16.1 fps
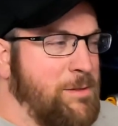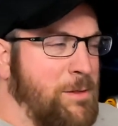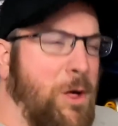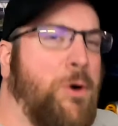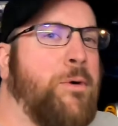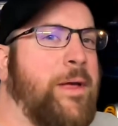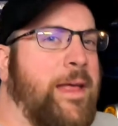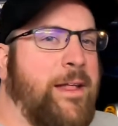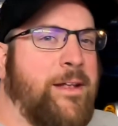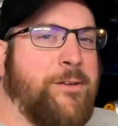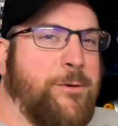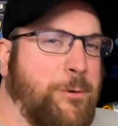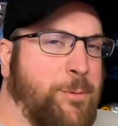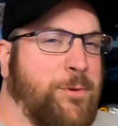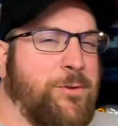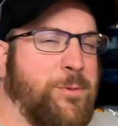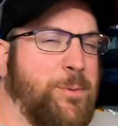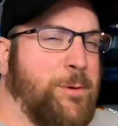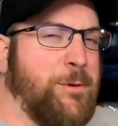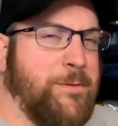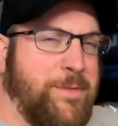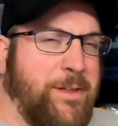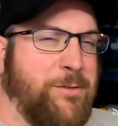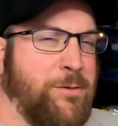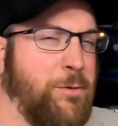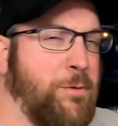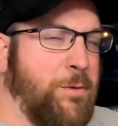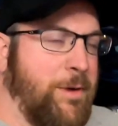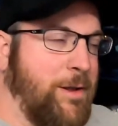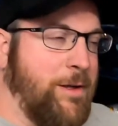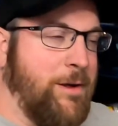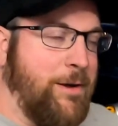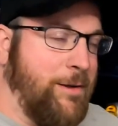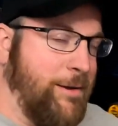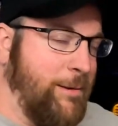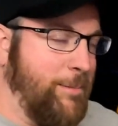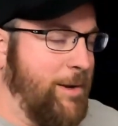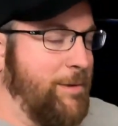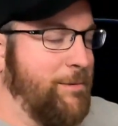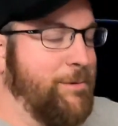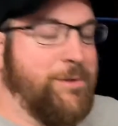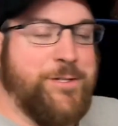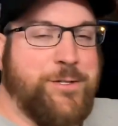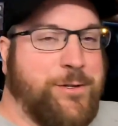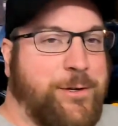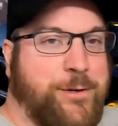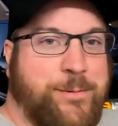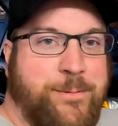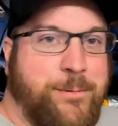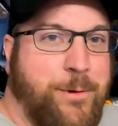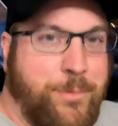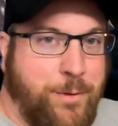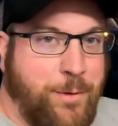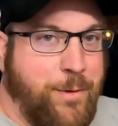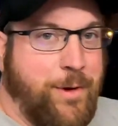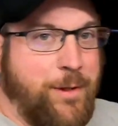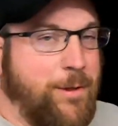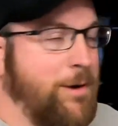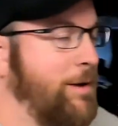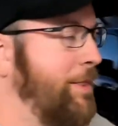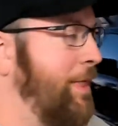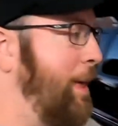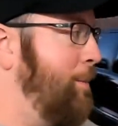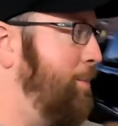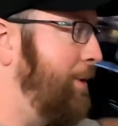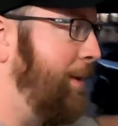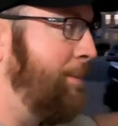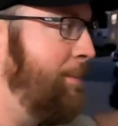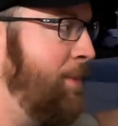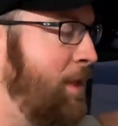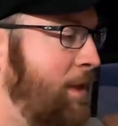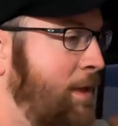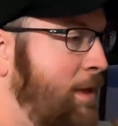low end turbo spool, if that's what we want to call it. I'm not really sure what we want to call that, but